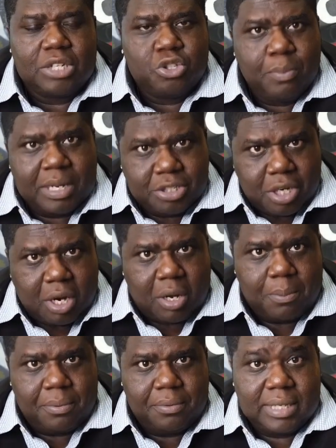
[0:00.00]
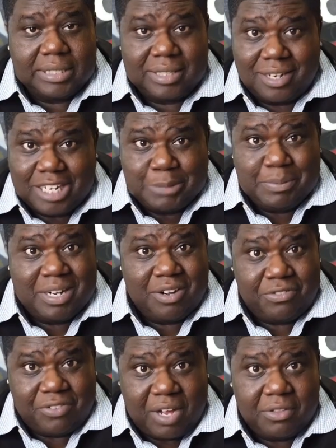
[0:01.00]
I do my job as a husband
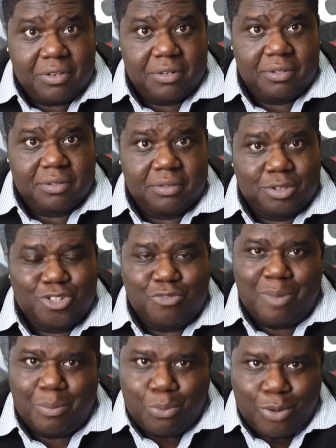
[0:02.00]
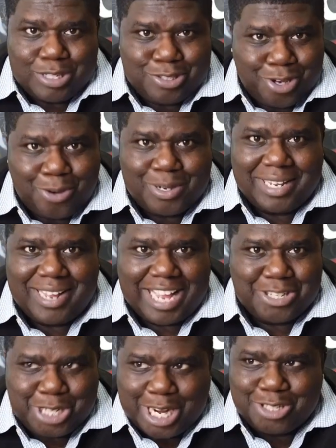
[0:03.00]
and a father. So if my boy's dirty,
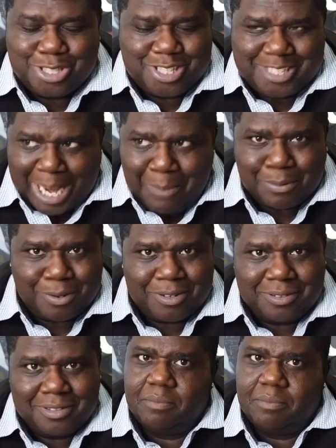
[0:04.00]
I change the diaper.